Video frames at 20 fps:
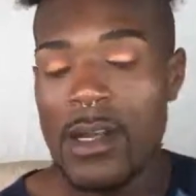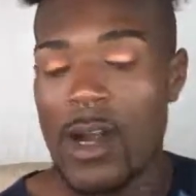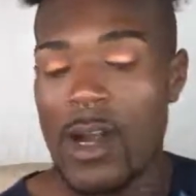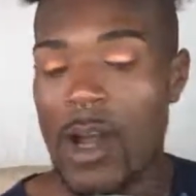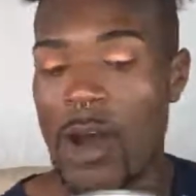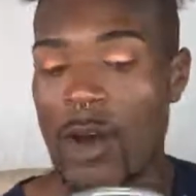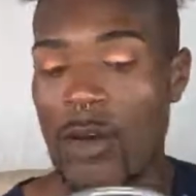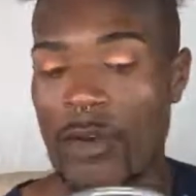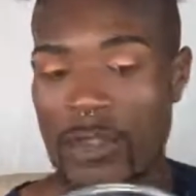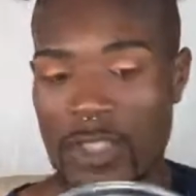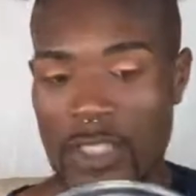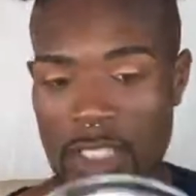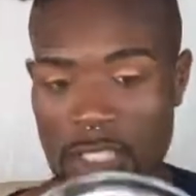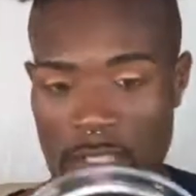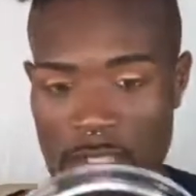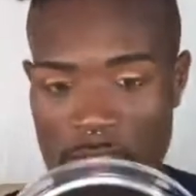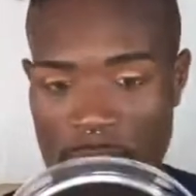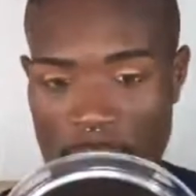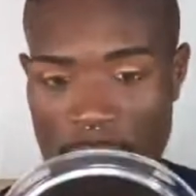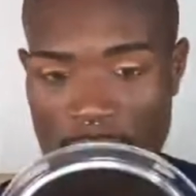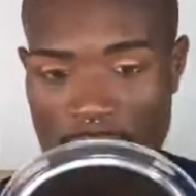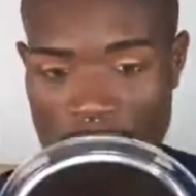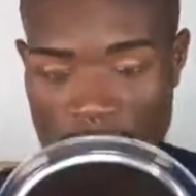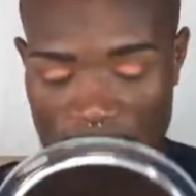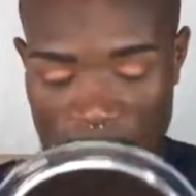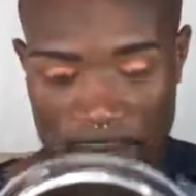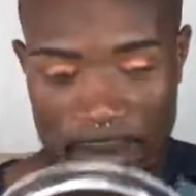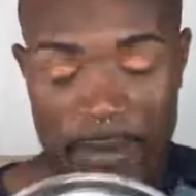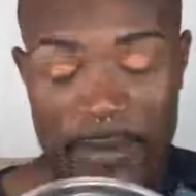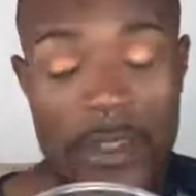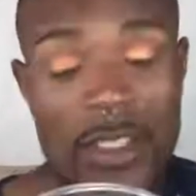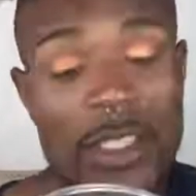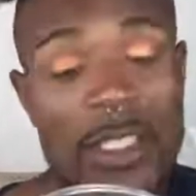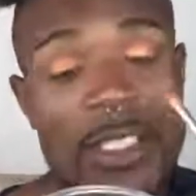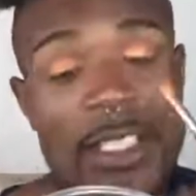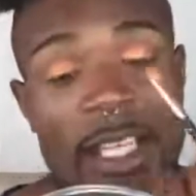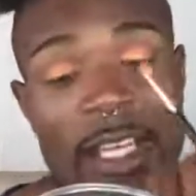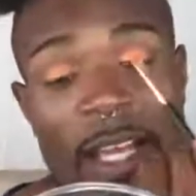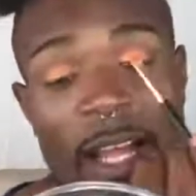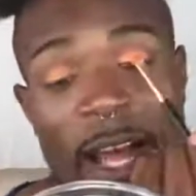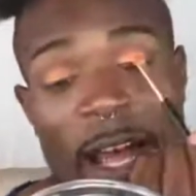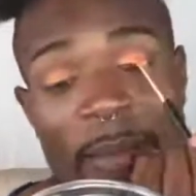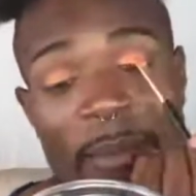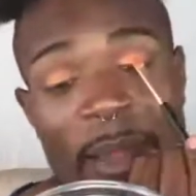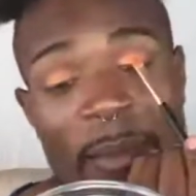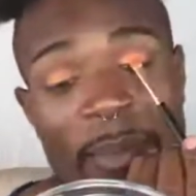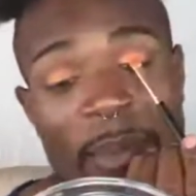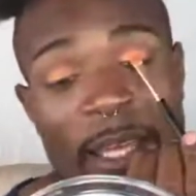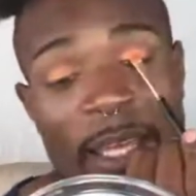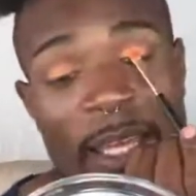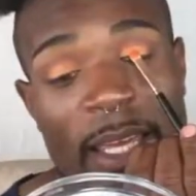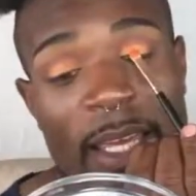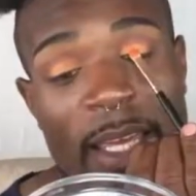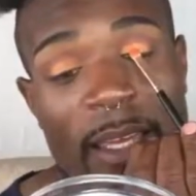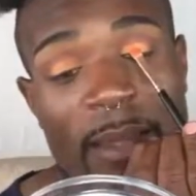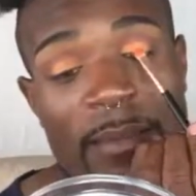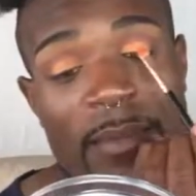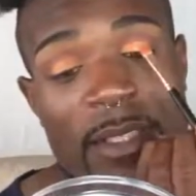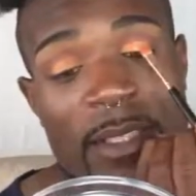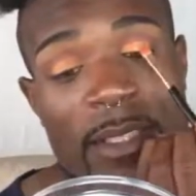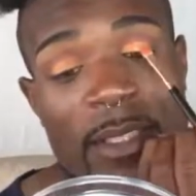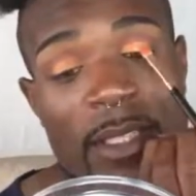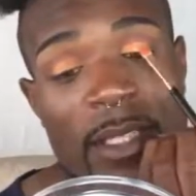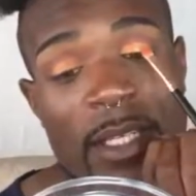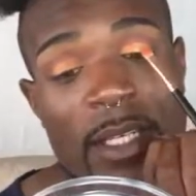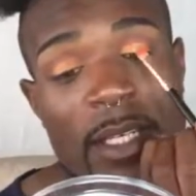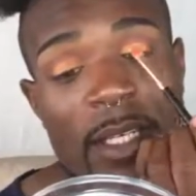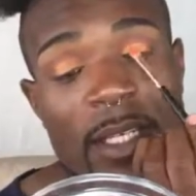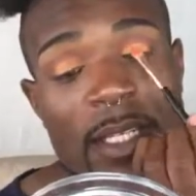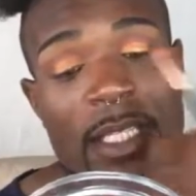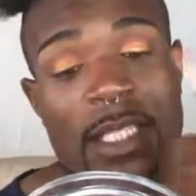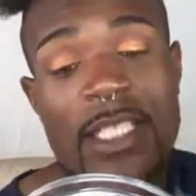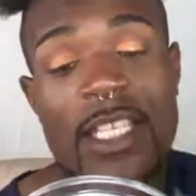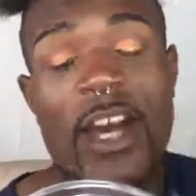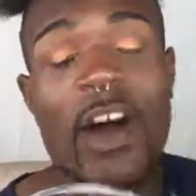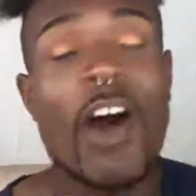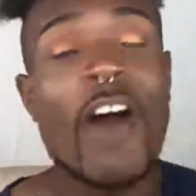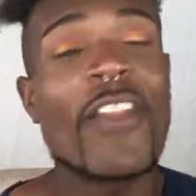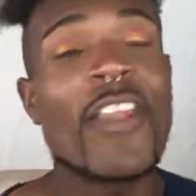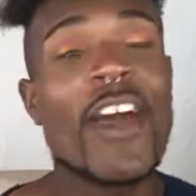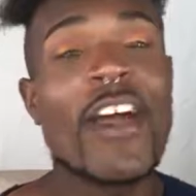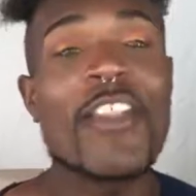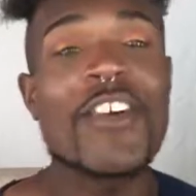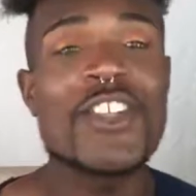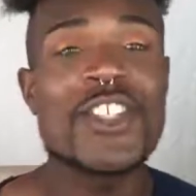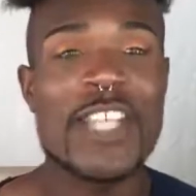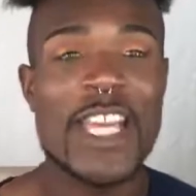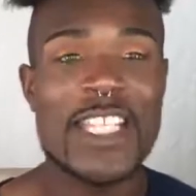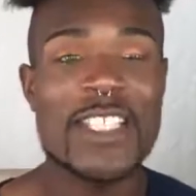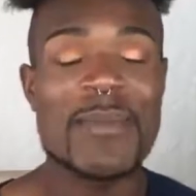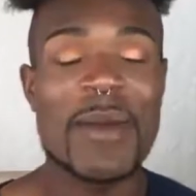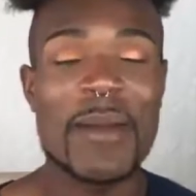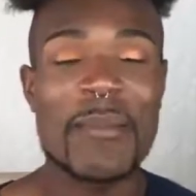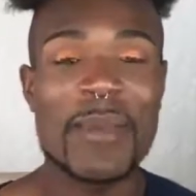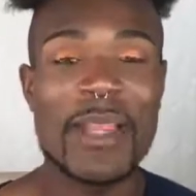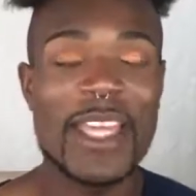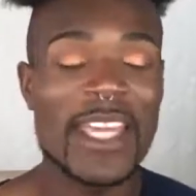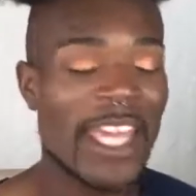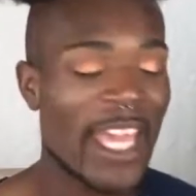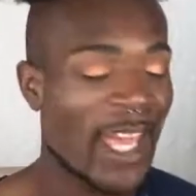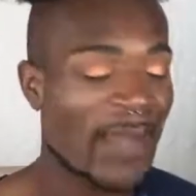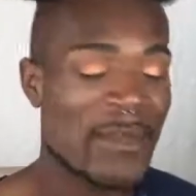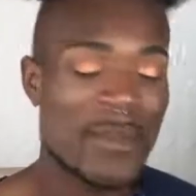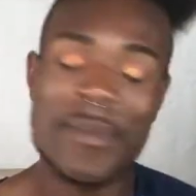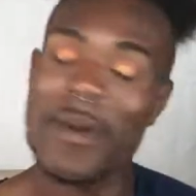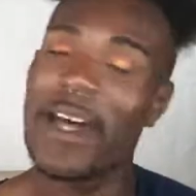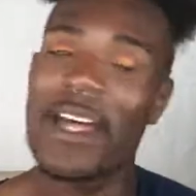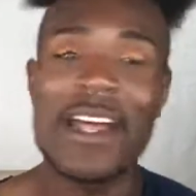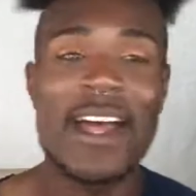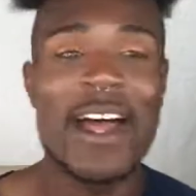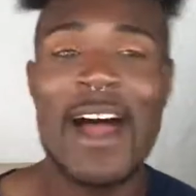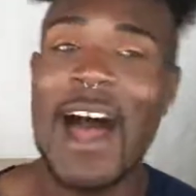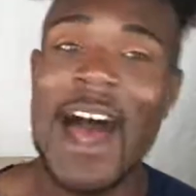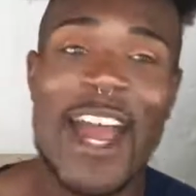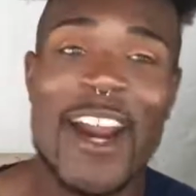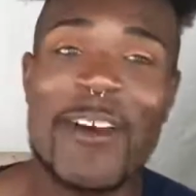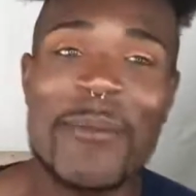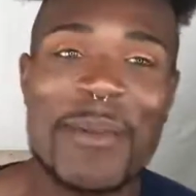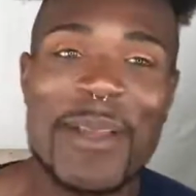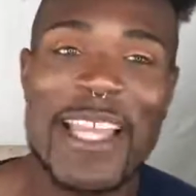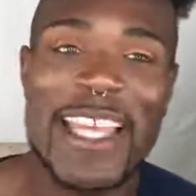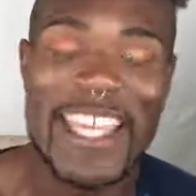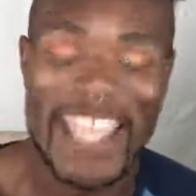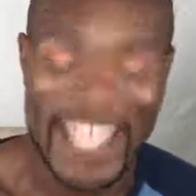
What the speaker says: Oh, she showed up. She said, I'm not playing games. She said all the other shades might play games, but I don't play